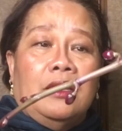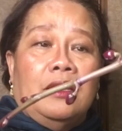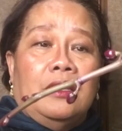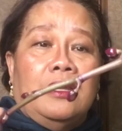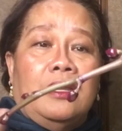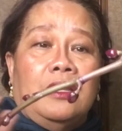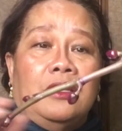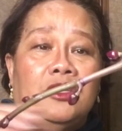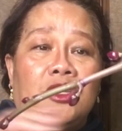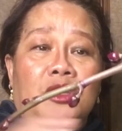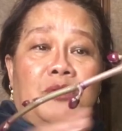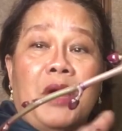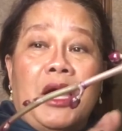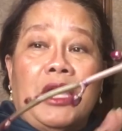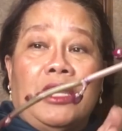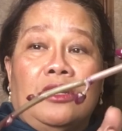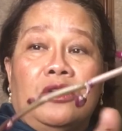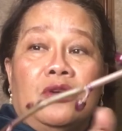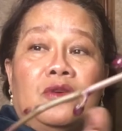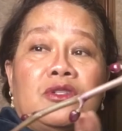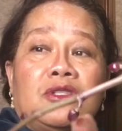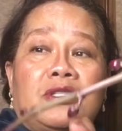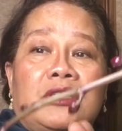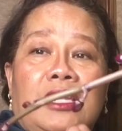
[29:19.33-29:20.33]
uh, you might
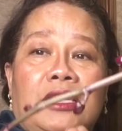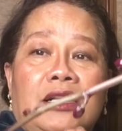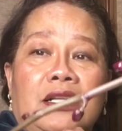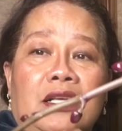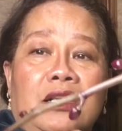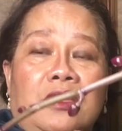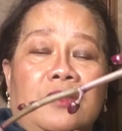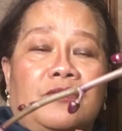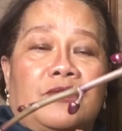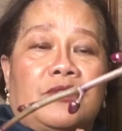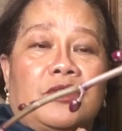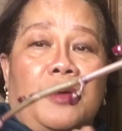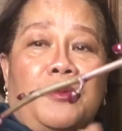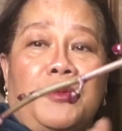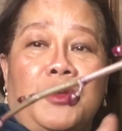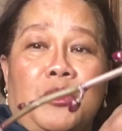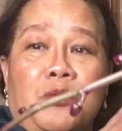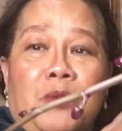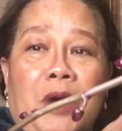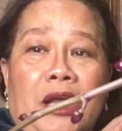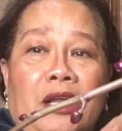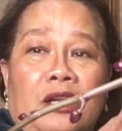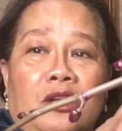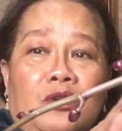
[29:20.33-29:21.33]
lose the leaves, or you
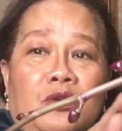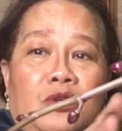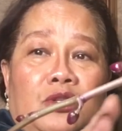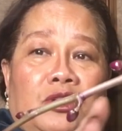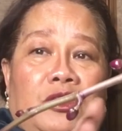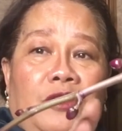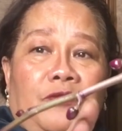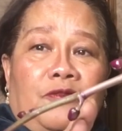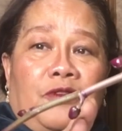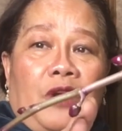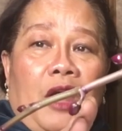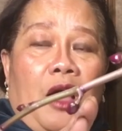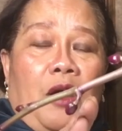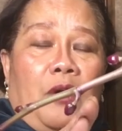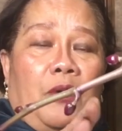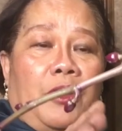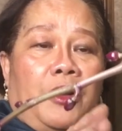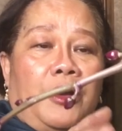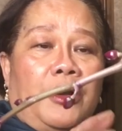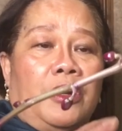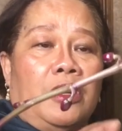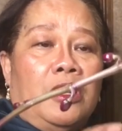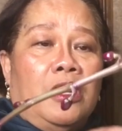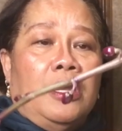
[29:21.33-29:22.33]
might lose the
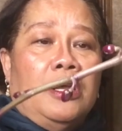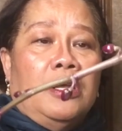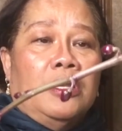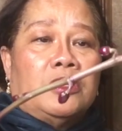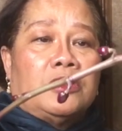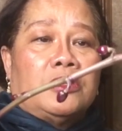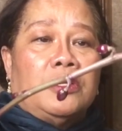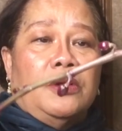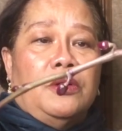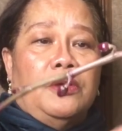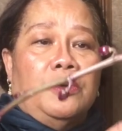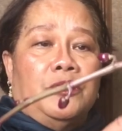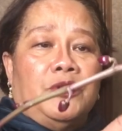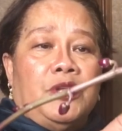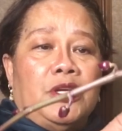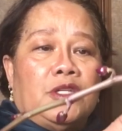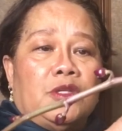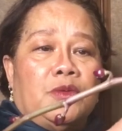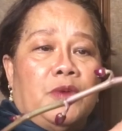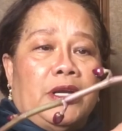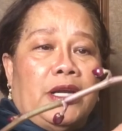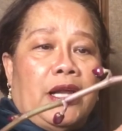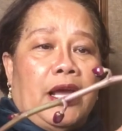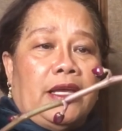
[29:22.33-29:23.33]
flower. So this
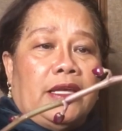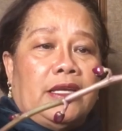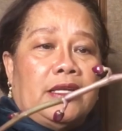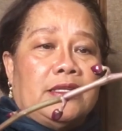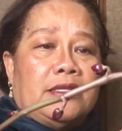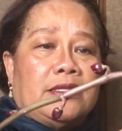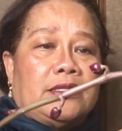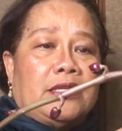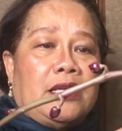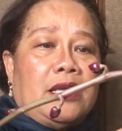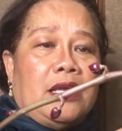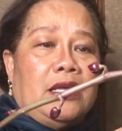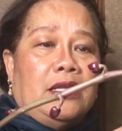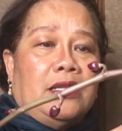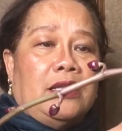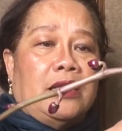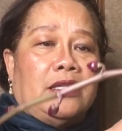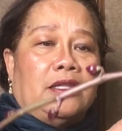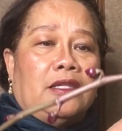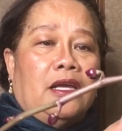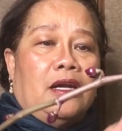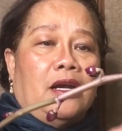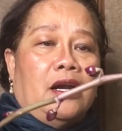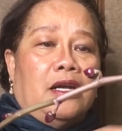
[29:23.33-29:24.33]
one, I can see
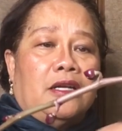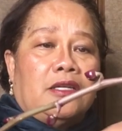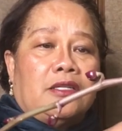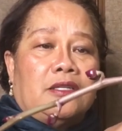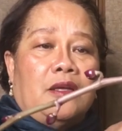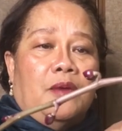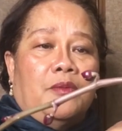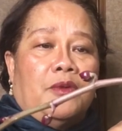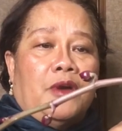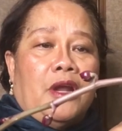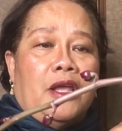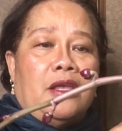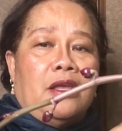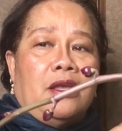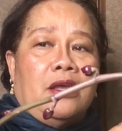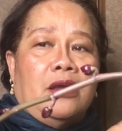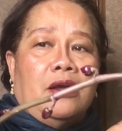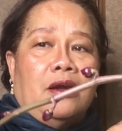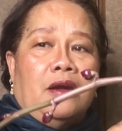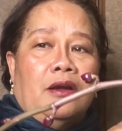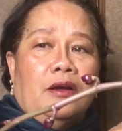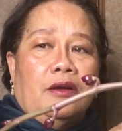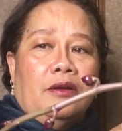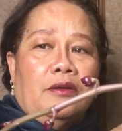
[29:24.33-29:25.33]
that there are some right here.